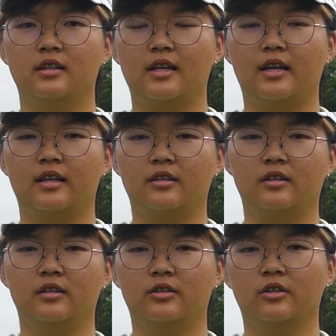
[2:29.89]
that
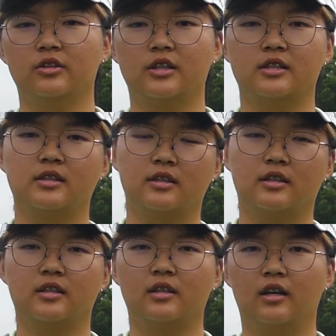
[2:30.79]
you know just
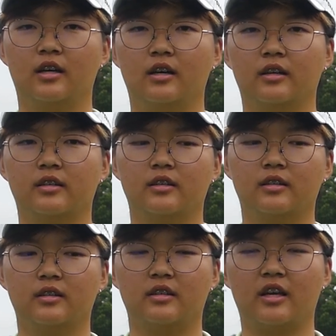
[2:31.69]
uh,
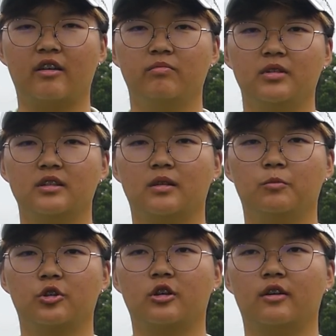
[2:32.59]
gave me some
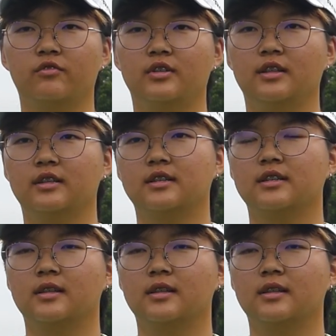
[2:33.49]
more confidence.